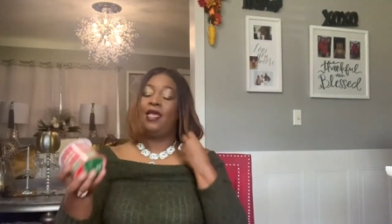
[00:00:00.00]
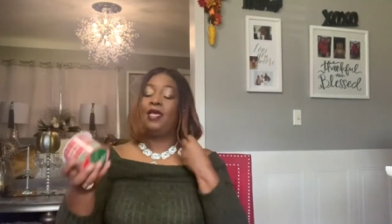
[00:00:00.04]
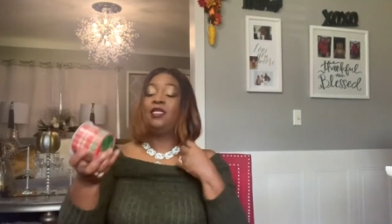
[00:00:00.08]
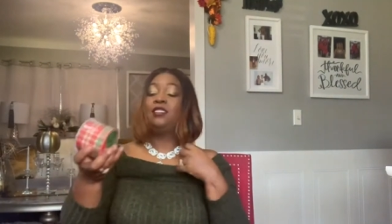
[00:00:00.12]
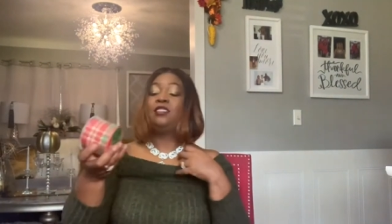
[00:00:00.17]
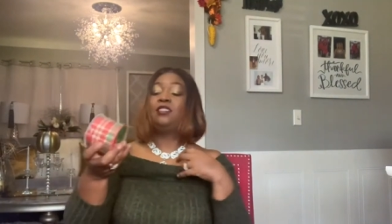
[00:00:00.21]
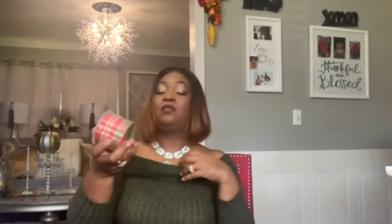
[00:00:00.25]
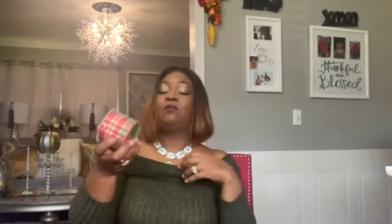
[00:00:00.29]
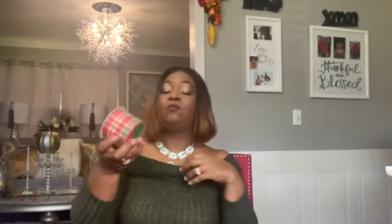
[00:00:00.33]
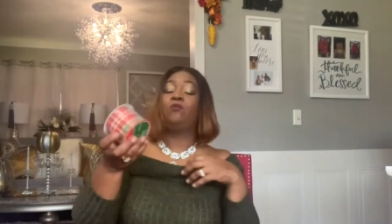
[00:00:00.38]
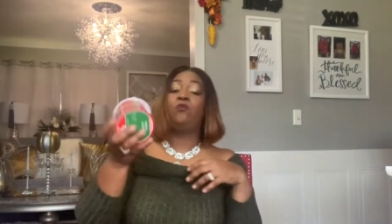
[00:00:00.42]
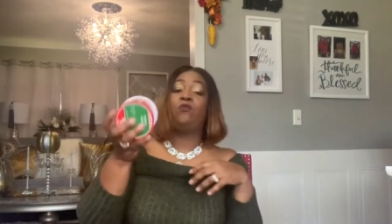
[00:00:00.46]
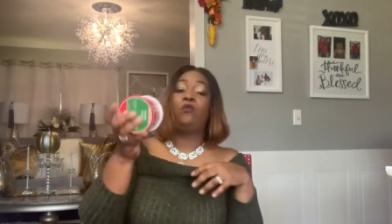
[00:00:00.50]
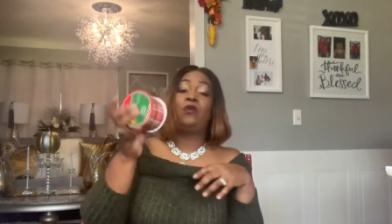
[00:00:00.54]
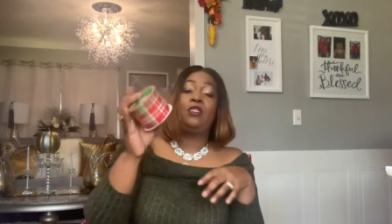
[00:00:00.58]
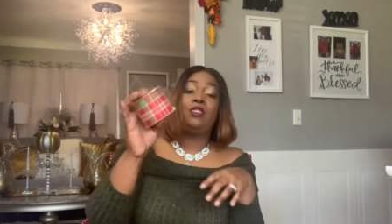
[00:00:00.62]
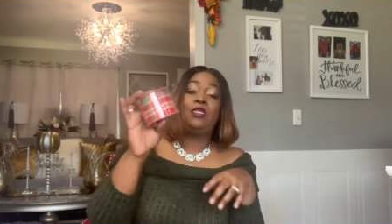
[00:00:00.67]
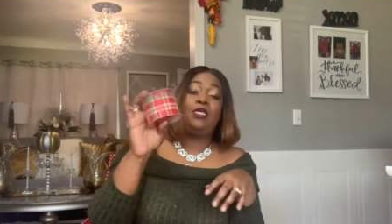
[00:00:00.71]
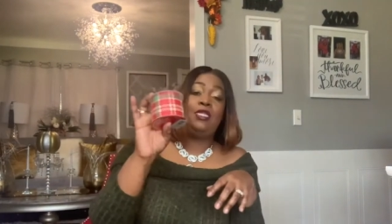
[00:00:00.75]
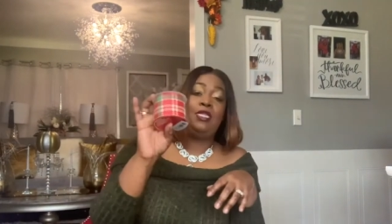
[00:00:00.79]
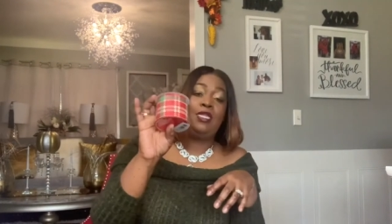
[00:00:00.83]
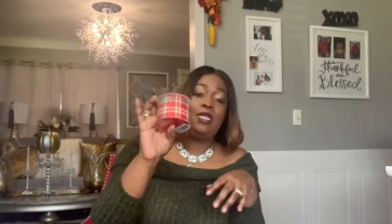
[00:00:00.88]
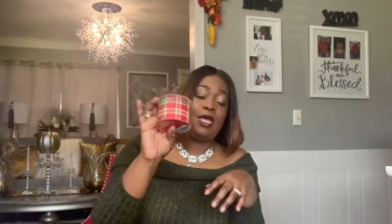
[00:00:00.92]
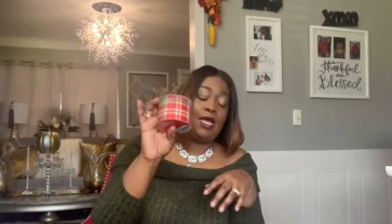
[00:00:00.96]
some
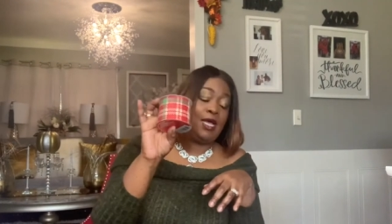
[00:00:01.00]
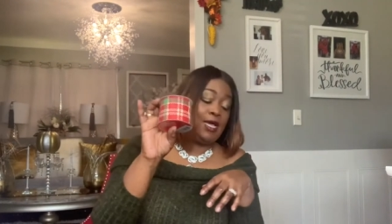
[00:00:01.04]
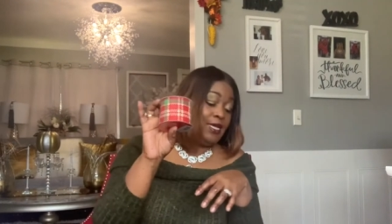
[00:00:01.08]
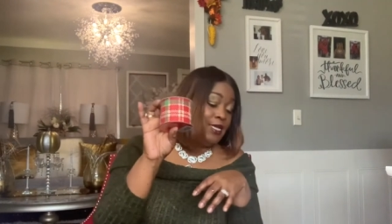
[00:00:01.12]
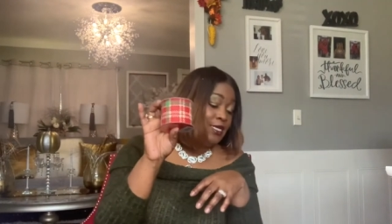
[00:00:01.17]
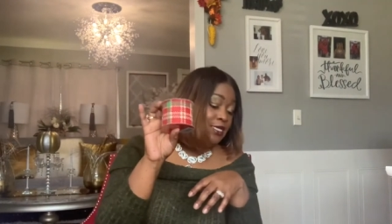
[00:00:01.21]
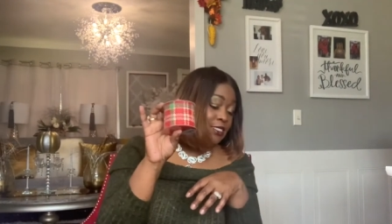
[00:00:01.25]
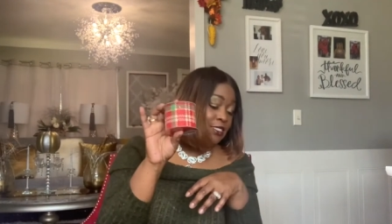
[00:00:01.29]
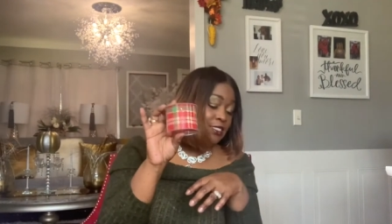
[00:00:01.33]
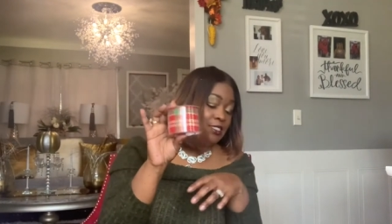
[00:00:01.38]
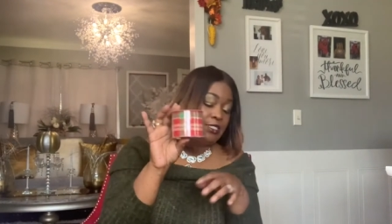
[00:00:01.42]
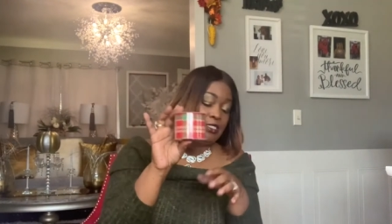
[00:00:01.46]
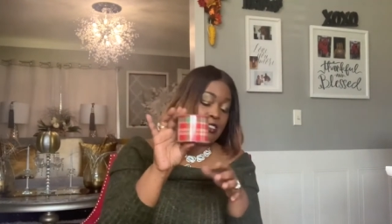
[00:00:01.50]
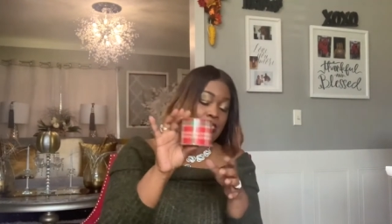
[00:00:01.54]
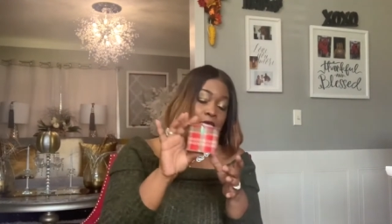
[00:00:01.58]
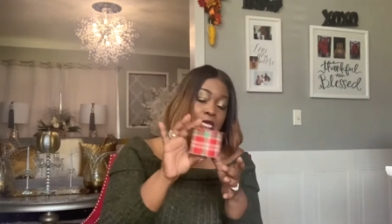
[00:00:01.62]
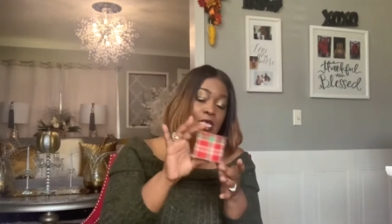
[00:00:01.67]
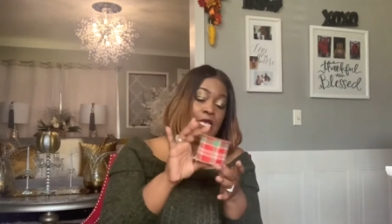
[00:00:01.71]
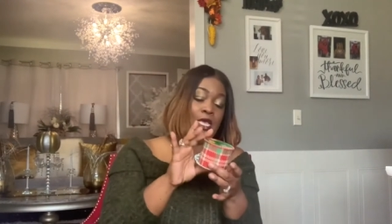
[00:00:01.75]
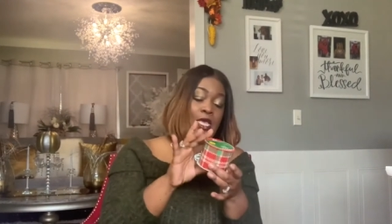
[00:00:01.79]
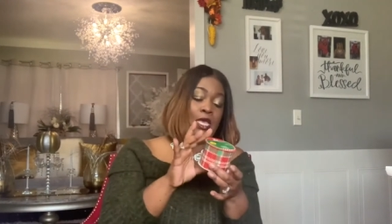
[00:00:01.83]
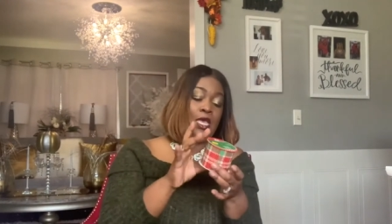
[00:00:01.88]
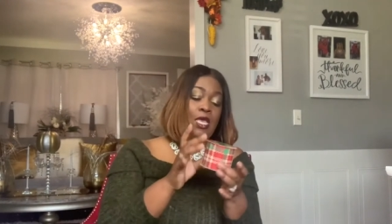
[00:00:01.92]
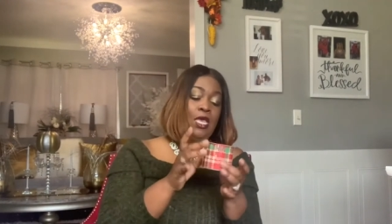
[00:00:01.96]
really nice
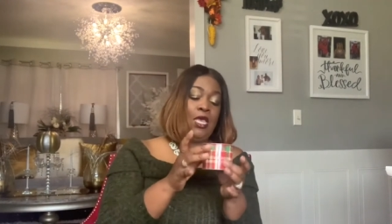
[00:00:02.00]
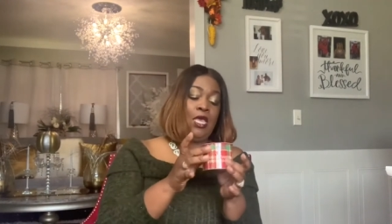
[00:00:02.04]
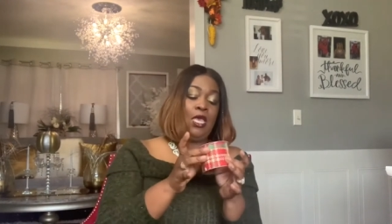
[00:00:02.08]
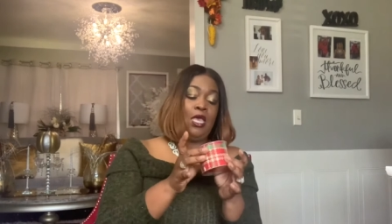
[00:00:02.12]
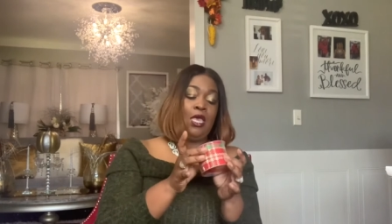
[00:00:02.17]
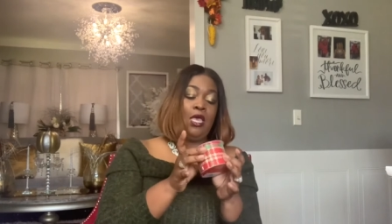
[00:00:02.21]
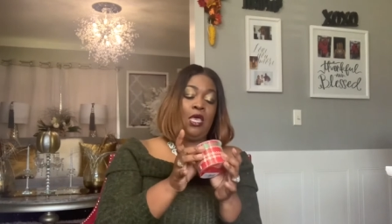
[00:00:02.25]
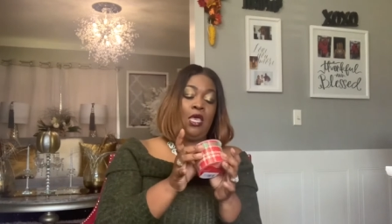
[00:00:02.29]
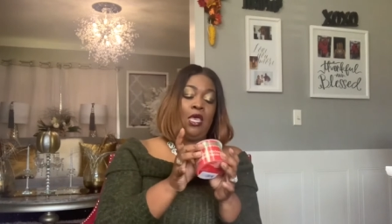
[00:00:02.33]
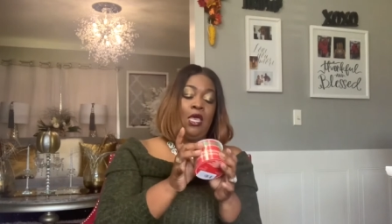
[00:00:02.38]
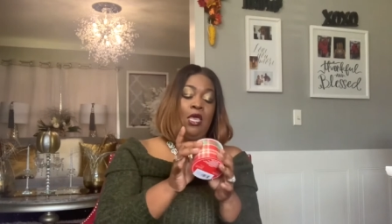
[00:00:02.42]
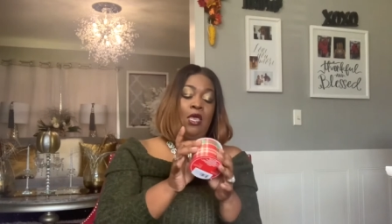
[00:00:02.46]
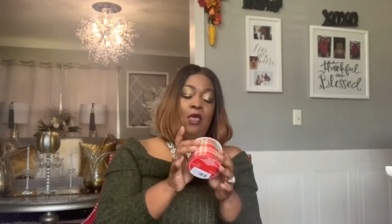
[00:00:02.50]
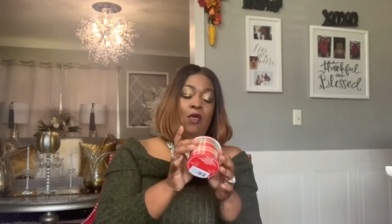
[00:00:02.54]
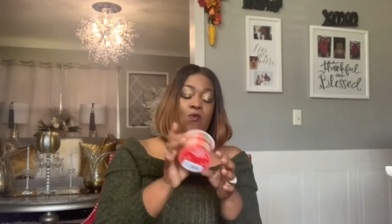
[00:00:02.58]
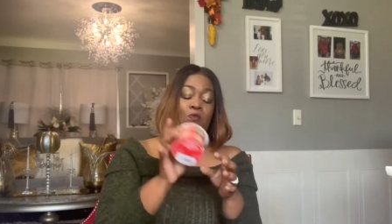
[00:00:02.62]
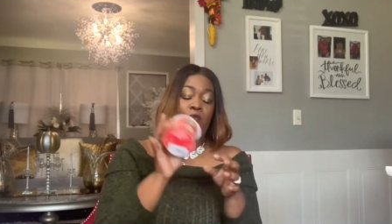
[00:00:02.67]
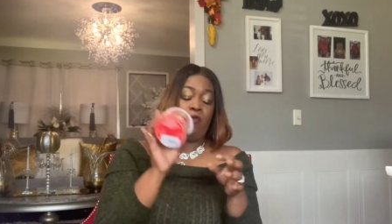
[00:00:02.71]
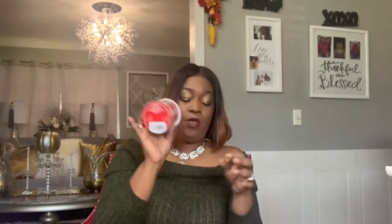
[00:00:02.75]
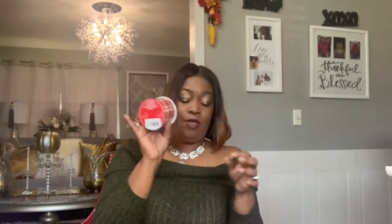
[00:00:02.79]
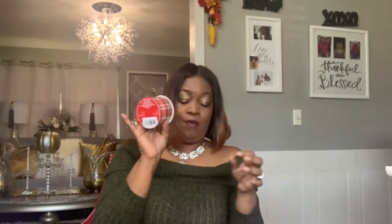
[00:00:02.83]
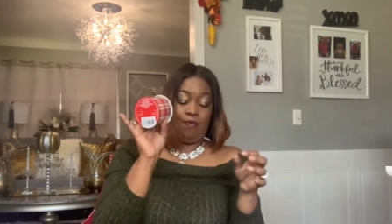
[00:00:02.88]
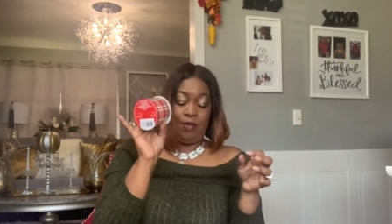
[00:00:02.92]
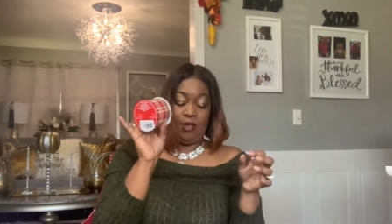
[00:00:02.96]

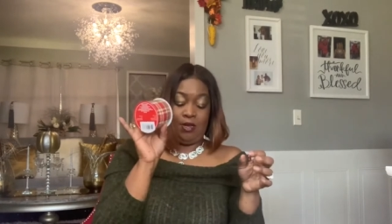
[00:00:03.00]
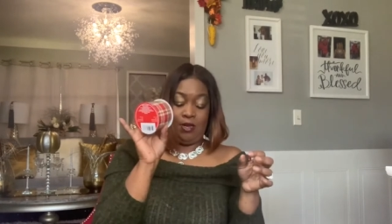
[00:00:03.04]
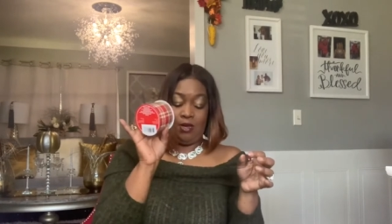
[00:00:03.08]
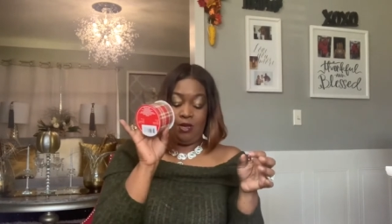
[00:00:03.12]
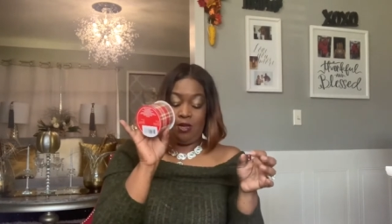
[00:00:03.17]
ribbon.